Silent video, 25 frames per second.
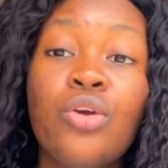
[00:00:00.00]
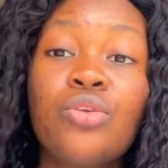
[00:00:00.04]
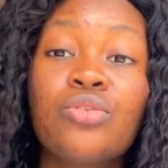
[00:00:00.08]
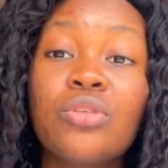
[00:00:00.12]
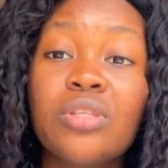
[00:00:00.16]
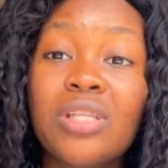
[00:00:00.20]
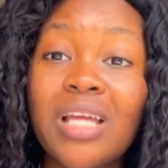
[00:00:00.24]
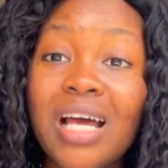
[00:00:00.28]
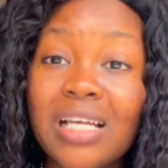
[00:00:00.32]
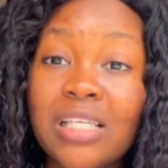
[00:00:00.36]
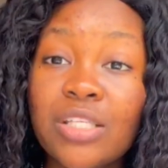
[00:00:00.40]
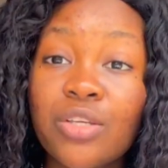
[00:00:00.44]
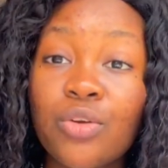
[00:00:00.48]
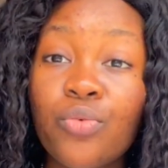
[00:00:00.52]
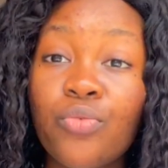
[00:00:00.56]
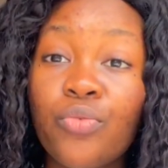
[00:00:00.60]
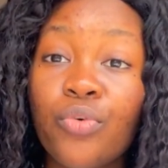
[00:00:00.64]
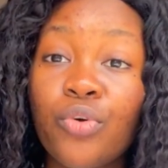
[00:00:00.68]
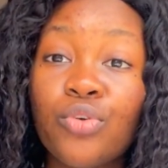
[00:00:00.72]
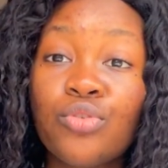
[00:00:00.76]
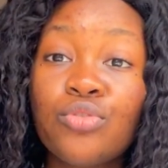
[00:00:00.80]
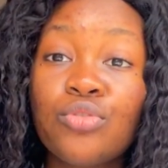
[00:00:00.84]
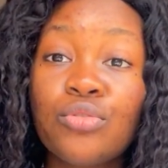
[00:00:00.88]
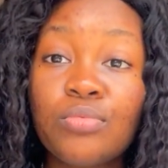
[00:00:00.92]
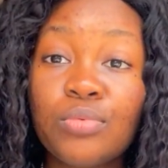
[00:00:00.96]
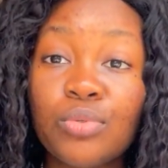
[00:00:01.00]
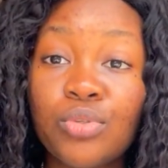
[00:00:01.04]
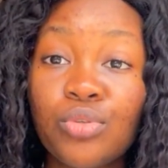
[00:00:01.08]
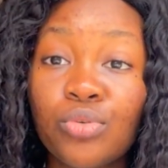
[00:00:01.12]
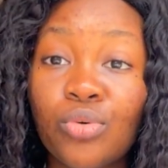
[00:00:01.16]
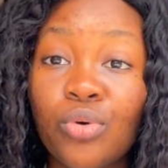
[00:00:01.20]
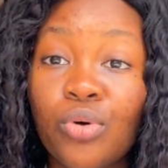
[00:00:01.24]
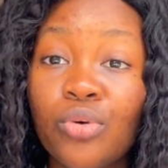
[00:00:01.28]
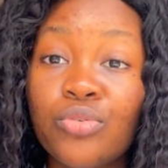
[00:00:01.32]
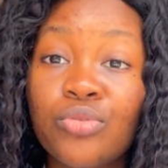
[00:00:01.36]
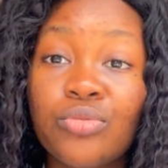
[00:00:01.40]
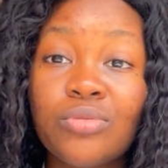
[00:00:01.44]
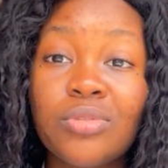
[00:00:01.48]
So that's it, for you to be
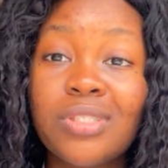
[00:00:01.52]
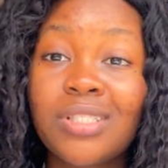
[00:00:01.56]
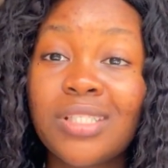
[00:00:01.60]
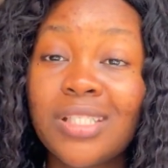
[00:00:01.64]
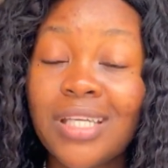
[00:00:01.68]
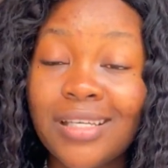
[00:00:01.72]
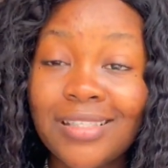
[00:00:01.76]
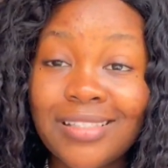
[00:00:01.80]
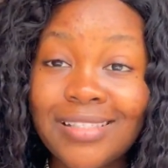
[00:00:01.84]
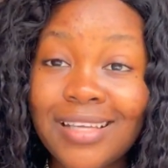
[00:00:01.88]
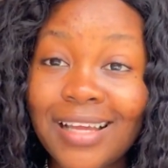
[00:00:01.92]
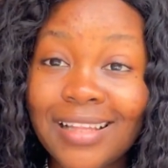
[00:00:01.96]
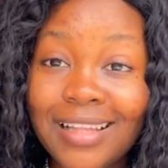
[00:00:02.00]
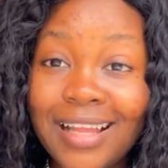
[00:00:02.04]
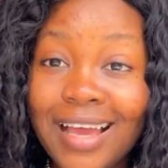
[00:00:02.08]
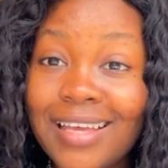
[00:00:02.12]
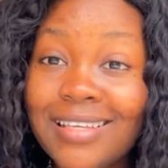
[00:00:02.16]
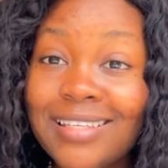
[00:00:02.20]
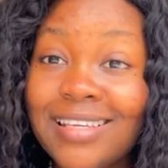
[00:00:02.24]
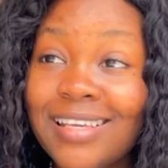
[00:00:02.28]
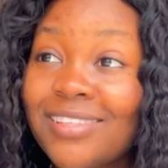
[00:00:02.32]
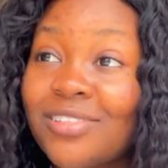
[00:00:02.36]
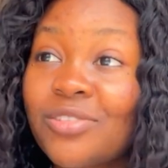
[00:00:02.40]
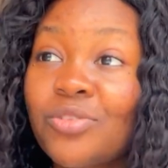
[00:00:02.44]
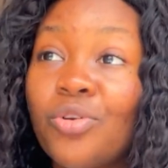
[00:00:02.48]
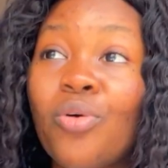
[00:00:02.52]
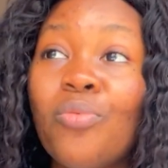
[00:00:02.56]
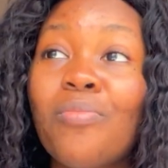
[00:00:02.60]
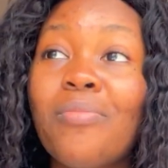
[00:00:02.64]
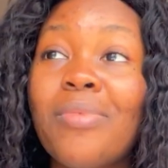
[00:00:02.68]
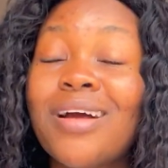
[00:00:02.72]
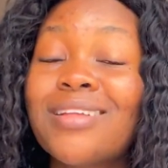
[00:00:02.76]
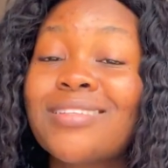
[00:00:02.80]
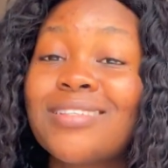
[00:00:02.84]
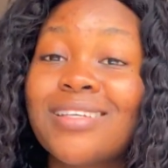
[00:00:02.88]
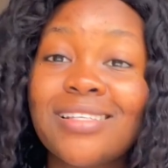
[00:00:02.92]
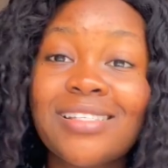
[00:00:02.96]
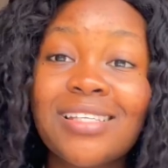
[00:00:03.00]
sure you check their license
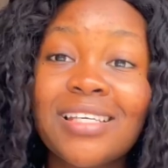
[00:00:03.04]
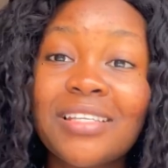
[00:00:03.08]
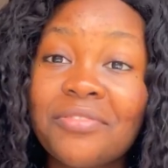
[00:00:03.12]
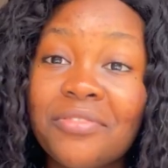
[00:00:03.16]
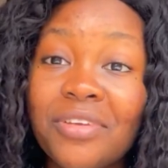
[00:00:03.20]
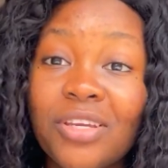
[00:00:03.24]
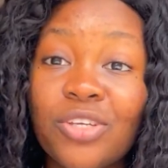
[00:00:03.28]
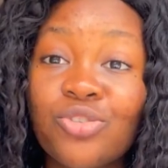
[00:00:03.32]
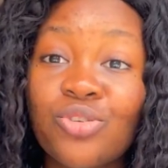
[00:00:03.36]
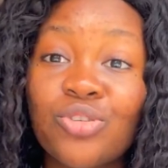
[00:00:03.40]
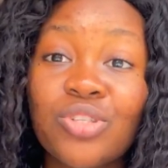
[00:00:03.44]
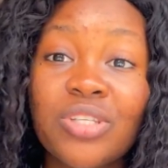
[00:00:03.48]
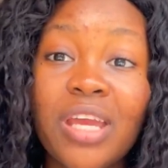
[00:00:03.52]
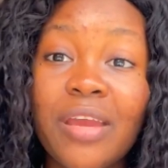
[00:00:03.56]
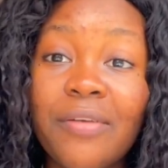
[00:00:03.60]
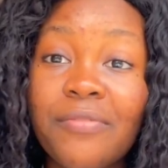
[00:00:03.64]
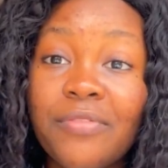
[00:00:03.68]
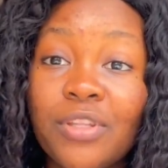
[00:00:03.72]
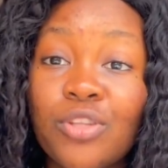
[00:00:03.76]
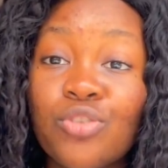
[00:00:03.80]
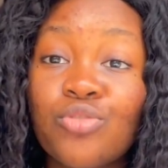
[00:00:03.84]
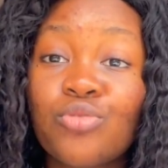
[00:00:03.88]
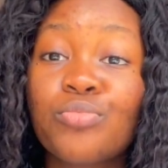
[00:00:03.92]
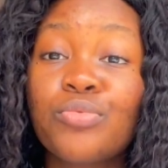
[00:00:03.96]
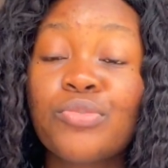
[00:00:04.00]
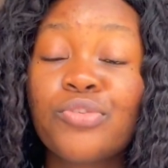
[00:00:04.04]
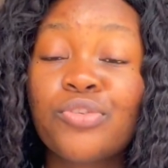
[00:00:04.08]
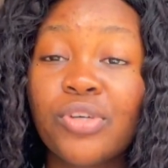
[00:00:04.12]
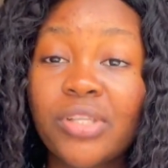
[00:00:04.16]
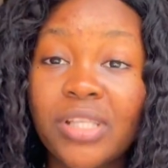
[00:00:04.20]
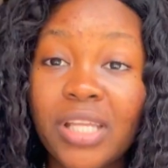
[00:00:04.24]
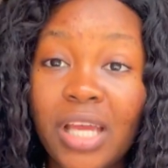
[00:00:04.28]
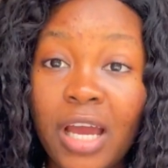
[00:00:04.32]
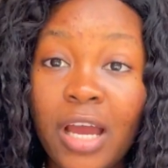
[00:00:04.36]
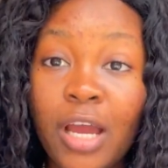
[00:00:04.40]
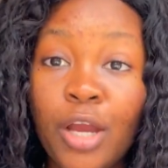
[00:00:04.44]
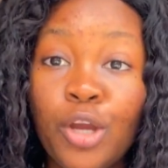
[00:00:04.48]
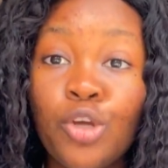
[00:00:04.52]
number, their certification, their everything, to be sure
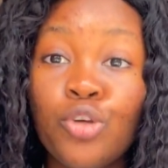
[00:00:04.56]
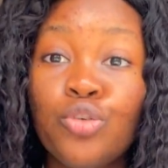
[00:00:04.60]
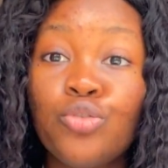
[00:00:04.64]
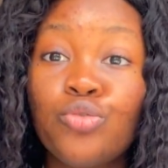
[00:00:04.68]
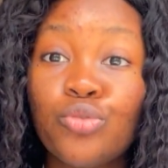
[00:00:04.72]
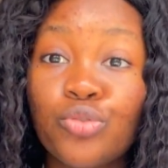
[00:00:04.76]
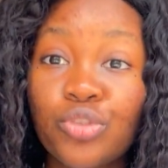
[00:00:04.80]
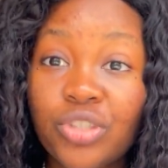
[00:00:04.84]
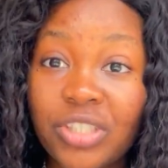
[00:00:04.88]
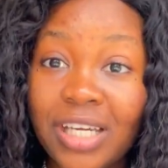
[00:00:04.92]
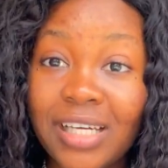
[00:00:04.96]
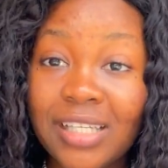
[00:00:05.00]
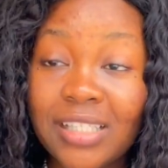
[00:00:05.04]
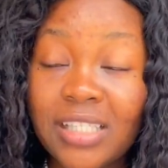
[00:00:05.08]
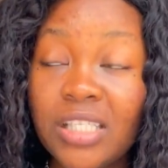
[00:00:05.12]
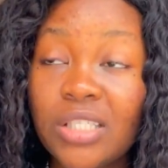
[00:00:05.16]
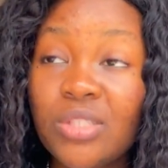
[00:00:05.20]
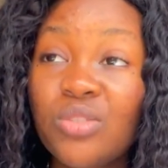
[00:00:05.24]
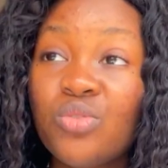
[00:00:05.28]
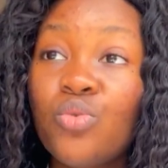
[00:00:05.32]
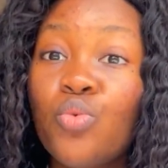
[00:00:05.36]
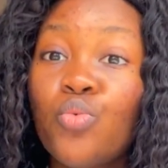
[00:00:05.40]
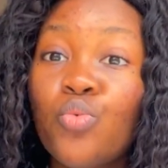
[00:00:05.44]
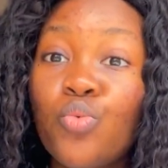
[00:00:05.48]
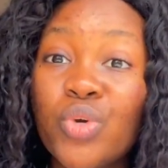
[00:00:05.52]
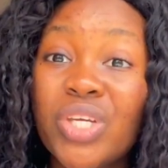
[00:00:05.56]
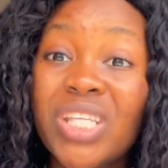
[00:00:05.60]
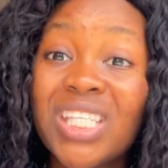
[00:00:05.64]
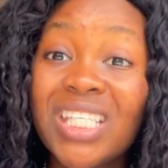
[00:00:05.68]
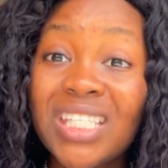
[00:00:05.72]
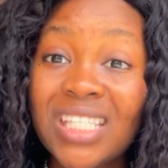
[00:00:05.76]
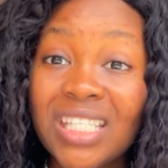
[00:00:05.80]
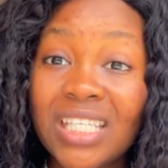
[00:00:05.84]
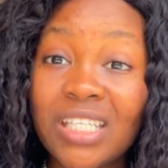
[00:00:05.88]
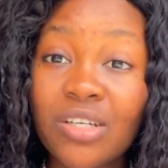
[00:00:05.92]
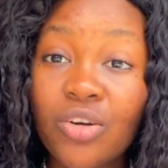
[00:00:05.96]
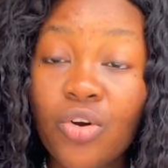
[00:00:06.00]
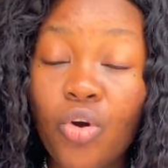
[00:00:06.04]
that you're chatting
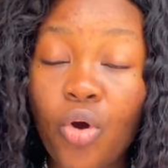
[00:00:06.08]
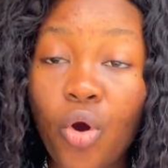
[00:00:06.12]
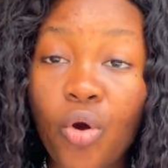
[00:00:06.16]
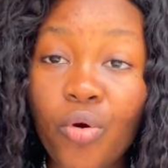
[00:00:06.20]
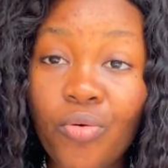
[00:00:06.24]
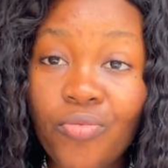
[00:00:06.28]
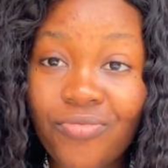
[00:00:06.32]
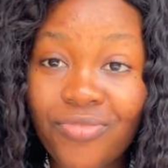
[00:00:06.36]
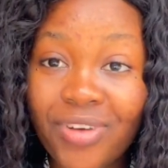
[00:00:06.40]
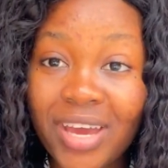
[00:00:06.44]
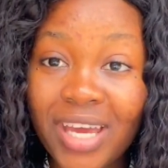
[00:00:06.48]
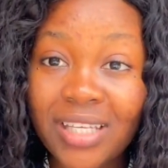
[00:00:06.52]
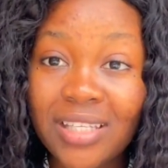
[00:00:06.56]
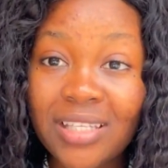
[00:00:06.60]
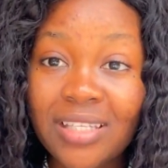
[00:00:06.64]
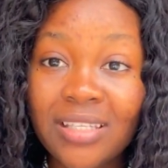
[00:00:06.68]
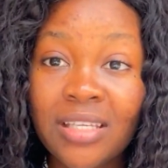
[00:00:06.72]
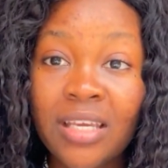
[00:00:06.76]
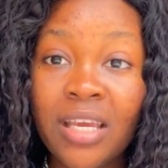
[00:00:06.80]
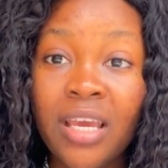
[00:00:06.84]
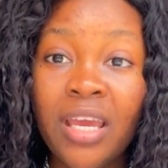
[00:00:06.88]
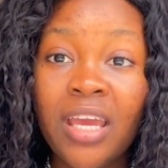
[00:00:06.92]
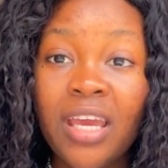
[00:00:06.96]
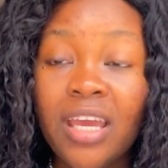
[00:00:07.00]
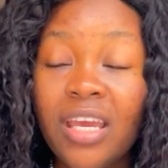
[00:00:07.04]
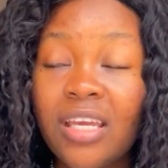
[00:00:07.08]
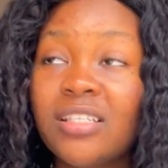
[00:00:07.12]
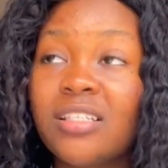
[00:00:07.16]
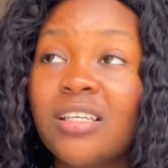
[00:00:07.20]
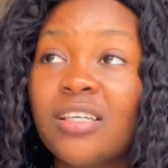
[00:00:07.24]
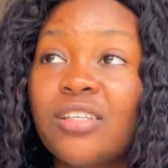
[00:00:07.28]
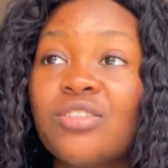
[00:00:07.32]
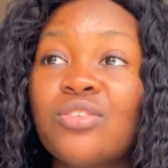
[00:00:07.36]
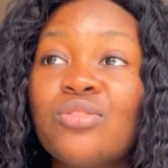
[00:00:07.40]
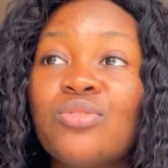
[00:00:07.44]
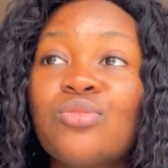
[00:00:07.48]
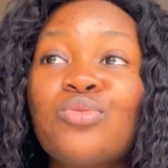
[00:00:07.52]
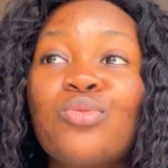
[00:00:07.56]
with the correct
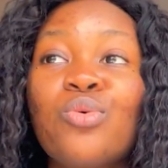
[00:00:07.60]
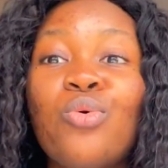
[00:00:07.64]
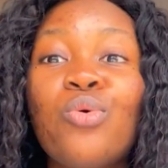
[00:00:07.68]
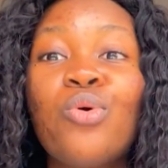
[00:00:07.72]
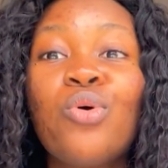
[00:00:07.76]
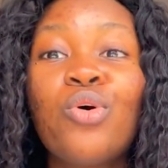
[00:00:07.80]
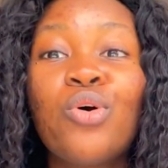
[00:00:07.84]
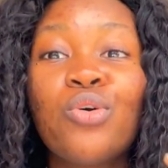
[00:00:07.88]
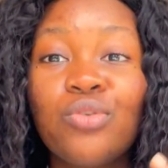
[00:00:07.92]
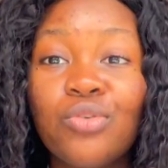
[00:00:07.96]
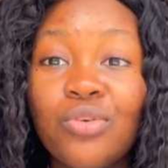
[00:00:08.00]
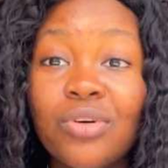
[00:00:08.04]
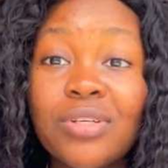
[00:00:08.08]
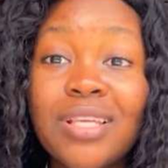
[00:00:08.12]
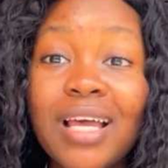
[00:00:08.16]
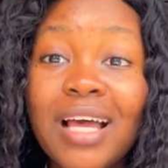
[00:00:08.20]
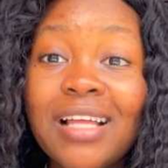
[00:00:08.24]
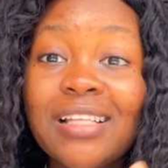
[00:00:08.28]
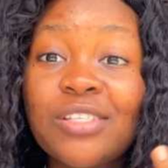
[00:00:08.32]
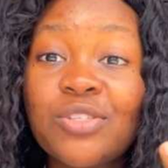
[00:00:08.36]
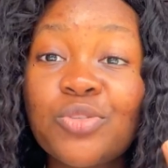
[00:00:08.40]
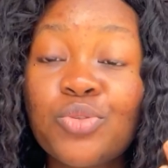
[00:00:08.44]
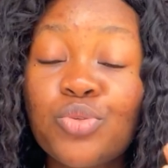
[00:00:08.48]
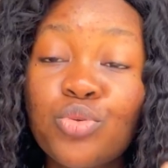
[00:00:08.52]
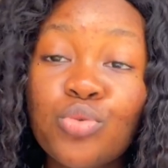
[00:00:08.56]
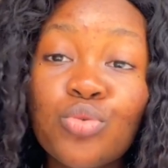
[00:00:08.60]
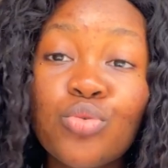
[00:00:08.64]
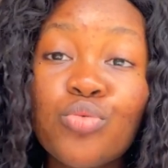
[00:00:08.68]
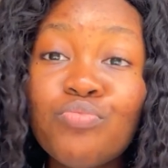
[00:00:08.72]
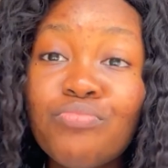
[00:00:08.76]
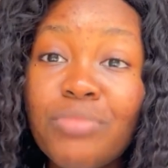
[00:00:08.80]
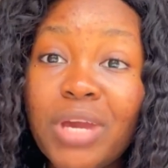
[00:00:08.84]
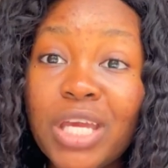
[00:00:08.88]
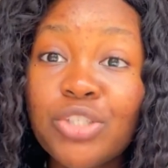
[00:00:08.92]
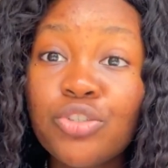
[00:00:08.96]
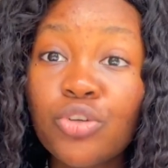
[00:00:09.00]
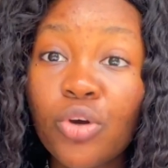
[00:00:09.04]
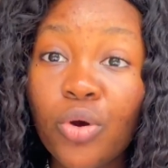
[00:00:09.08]
agency. So those are the two
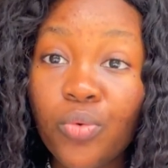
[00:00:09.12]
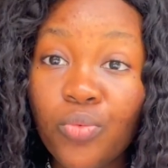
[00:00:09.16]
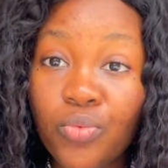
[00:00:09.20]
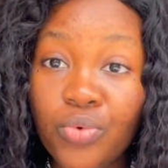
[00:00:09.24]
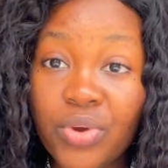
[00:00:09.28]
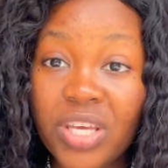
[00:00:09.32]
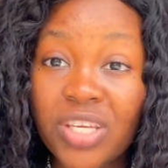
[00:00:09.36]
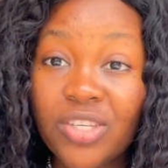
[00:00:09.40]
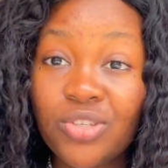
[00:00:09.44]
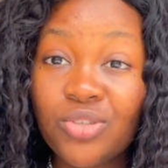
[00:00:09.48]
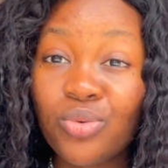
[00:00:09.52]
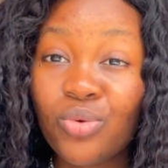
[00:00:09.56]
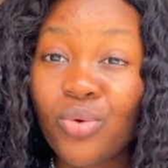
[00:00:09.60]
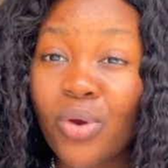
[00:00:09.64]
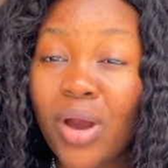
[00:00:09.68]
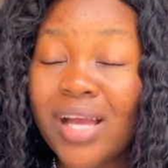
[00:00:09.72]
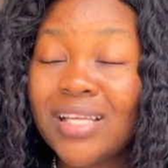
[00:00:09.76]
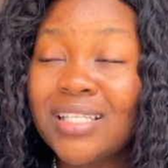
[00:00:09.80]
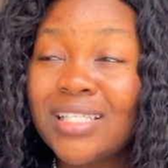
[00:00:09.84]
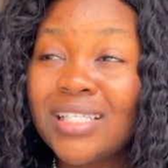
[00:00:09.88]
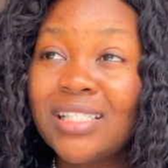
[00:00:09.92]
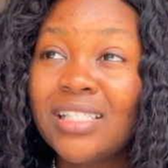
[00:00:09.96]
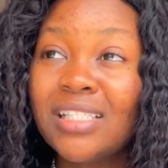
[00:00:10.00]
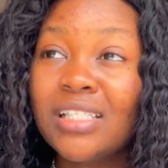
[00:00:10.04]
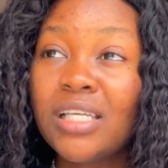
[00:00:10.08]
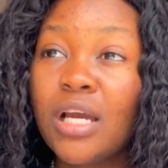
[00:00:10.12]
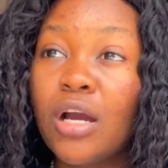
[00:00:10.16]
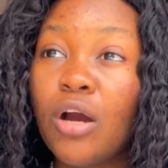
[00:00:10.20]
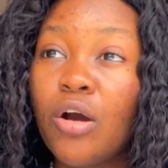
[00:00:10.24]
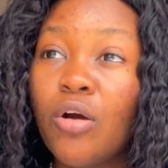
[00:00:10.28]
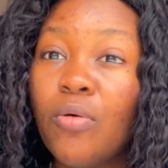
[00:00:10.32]
major ways you can actually